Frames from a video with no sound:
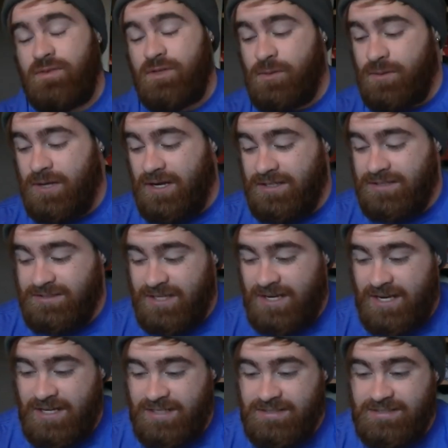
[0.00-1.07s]
video guys
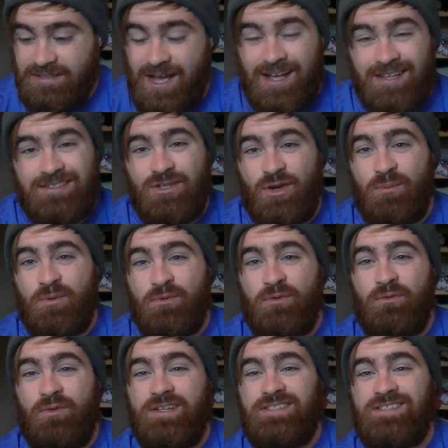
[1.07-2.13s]
and I'll see your beautiful
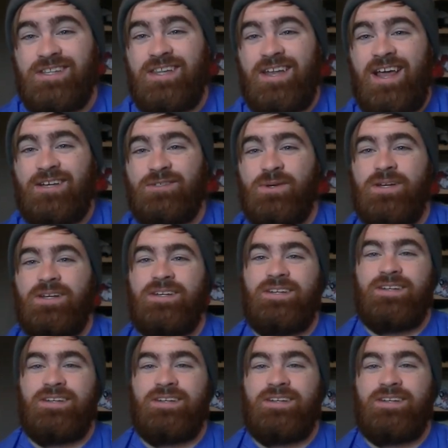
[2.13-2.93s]
faces in the next one.